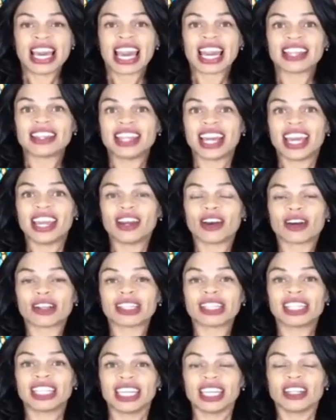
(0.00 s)
and they are
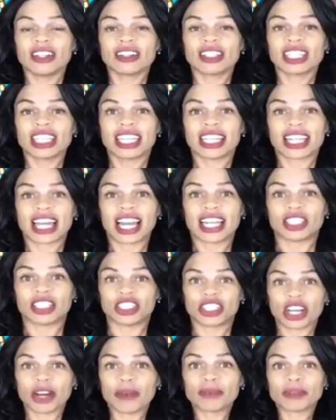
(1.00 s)
literally like
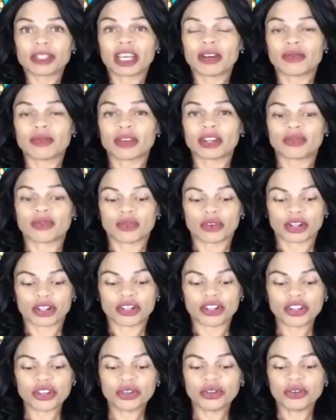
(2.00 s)
jumped up with
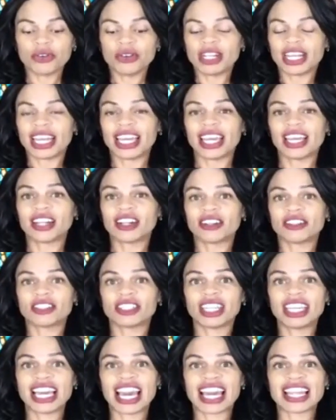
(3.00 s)
renewed
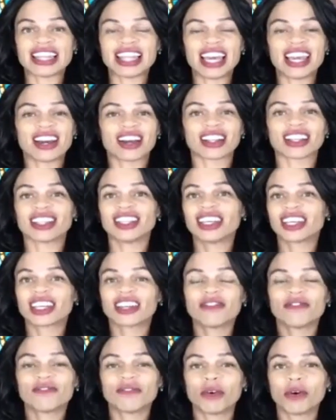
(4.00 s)
energy, and they are
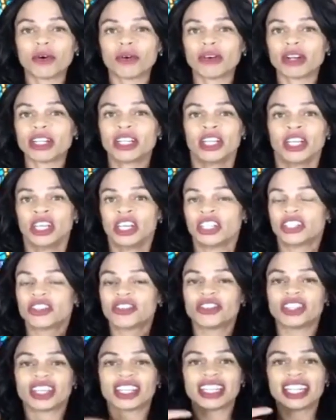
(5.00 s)
looking forward
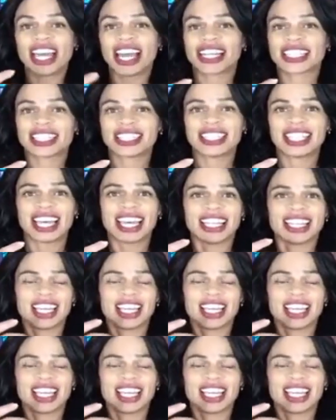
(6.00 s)
to the next day.